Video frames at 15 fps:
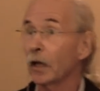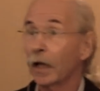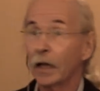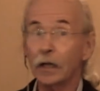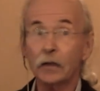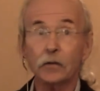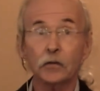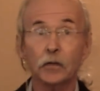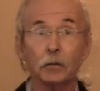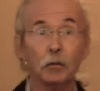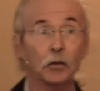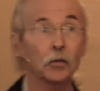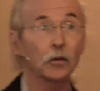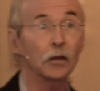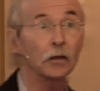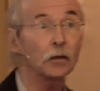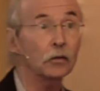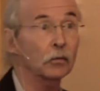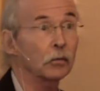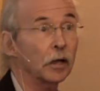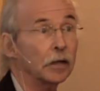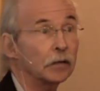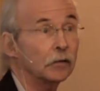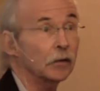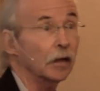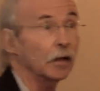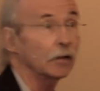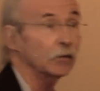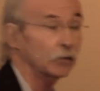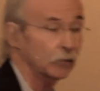and it can seem a thin thread to
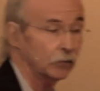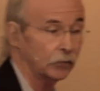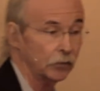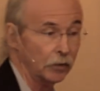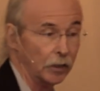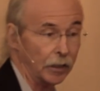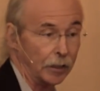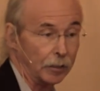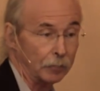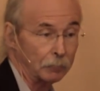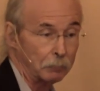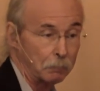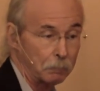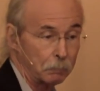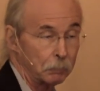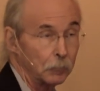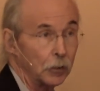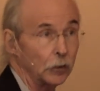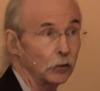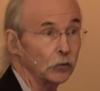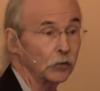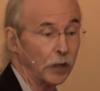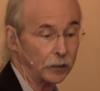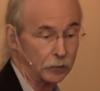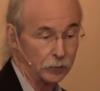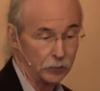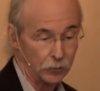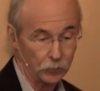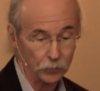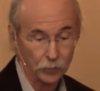us today in the
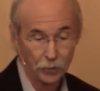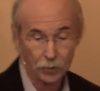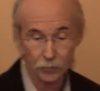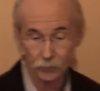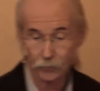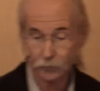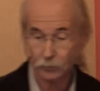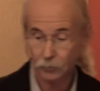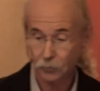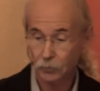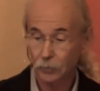Second Gilded Age.